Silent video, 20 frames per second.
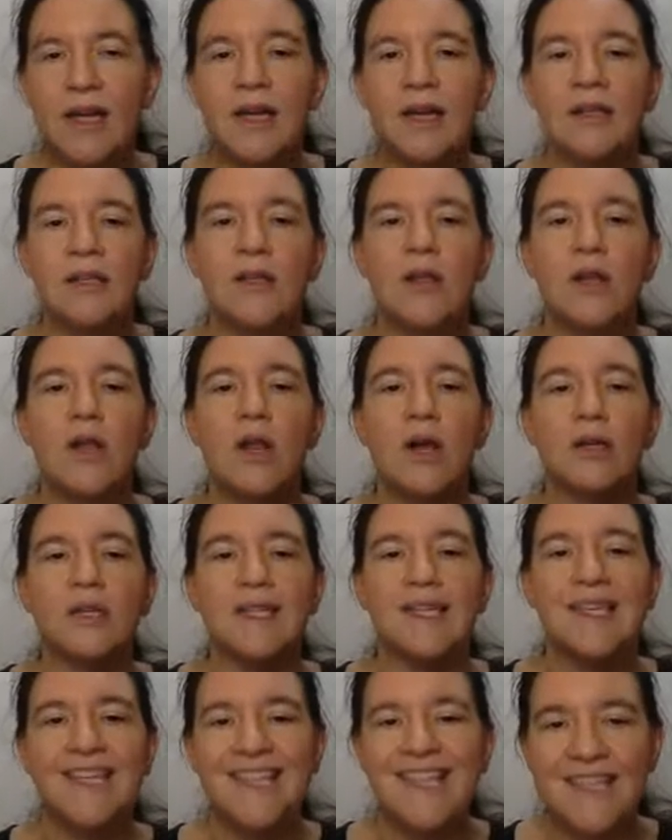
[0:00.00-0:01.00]
is a lot
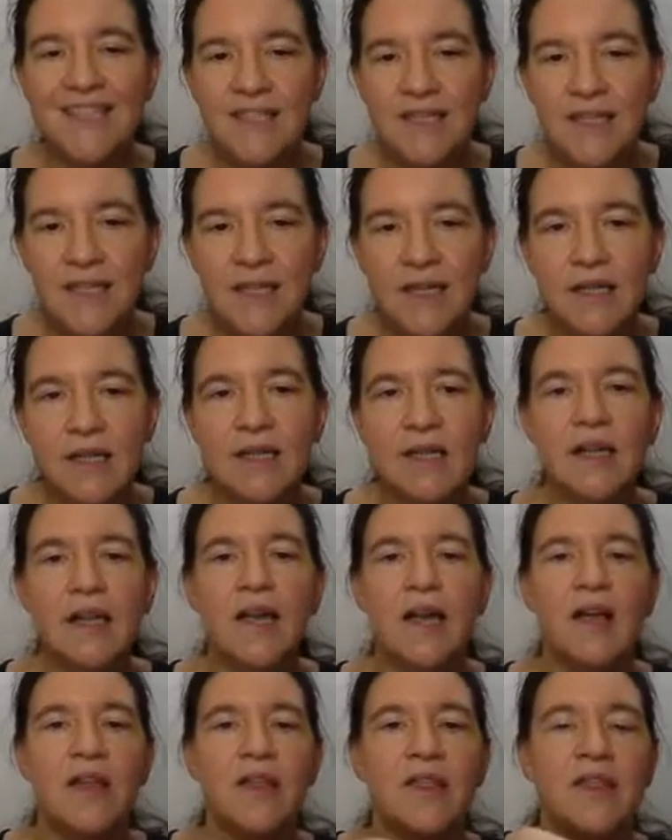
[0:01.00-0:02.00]
easier
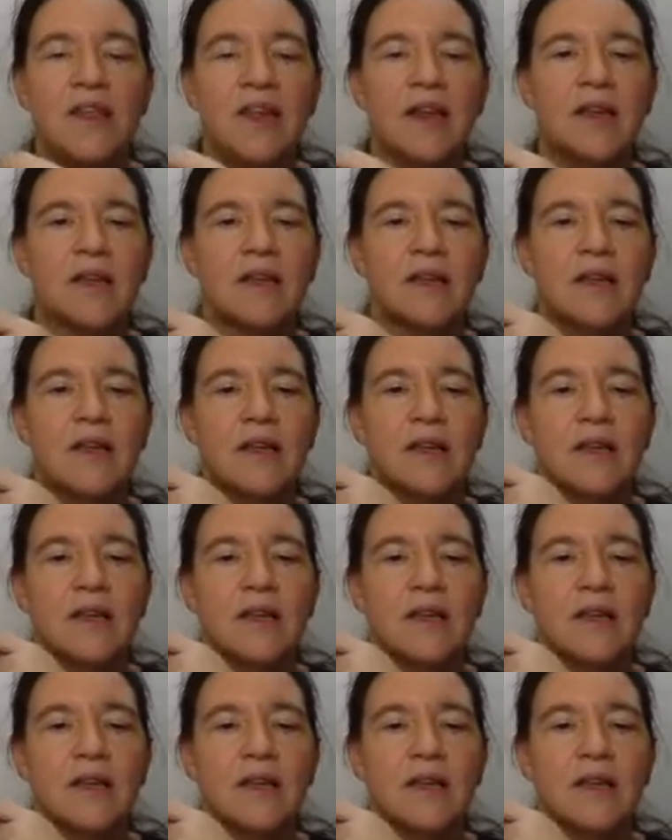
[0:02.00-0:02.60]
than